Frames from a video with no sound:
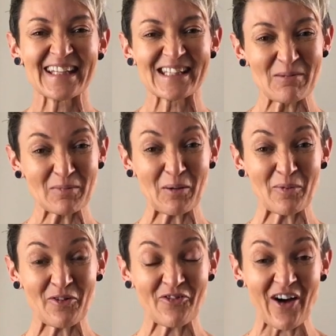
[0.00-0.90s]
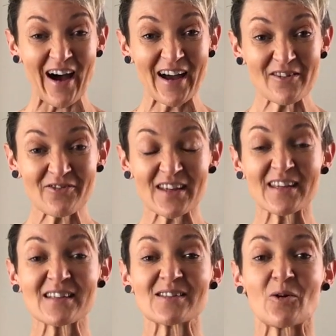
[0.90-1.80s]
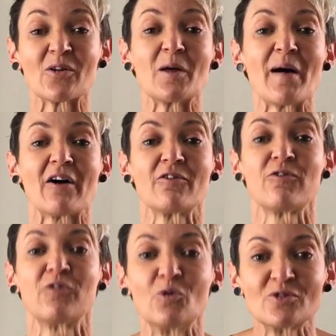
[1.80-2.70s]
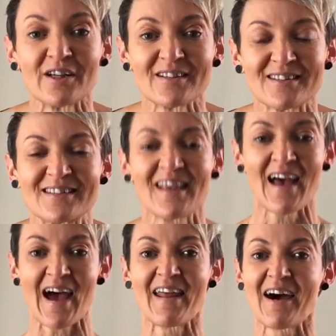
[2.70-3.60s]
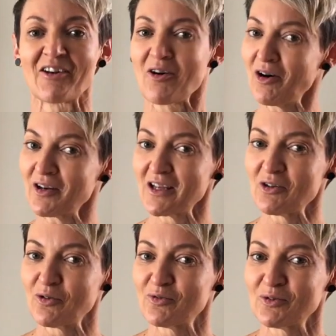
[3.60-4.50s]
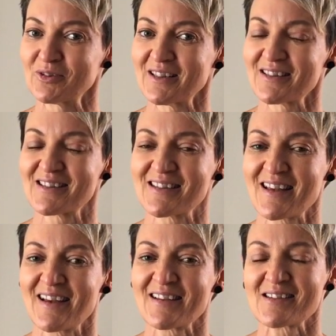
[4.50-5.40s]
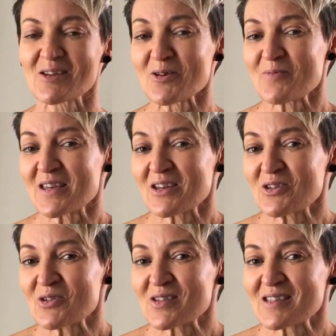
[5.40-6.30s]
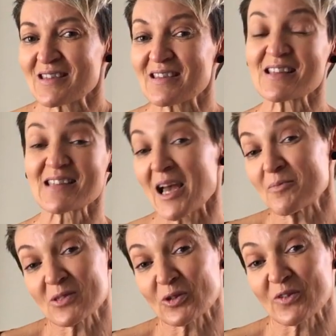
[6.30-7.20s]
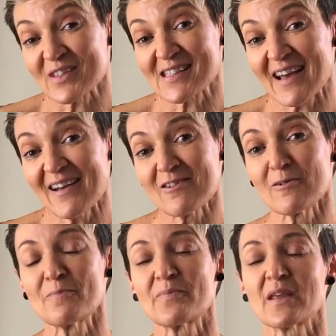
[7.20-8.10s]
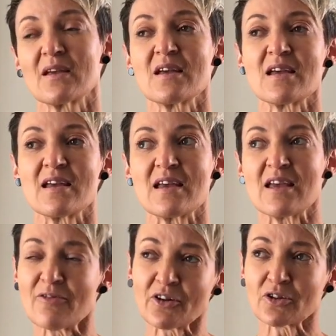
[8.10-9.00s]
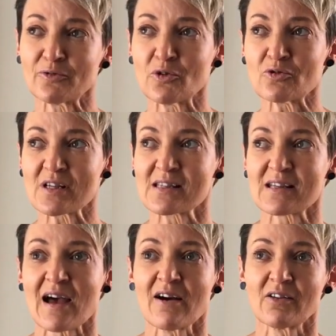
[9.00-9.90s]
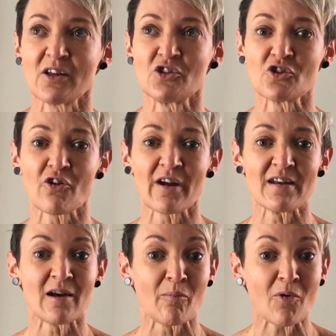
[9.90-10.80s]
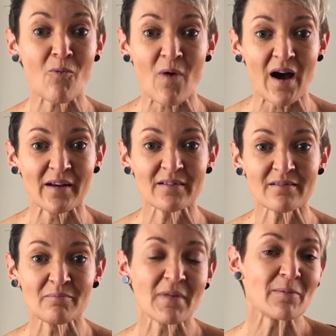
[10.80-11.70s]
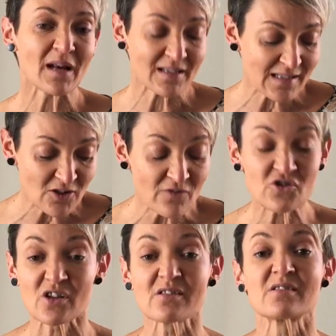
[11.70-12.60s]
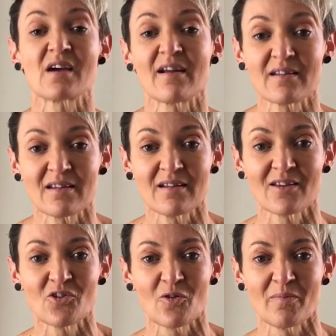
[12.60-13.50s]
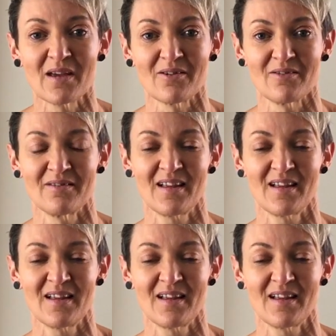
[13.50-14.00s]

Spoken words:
Tip number 5 is all about fullness and how to honor your fullness. So we can use the same sort of a scale. If on the fullness scale you're at number 1, maybe let's say you've just started eating your meal.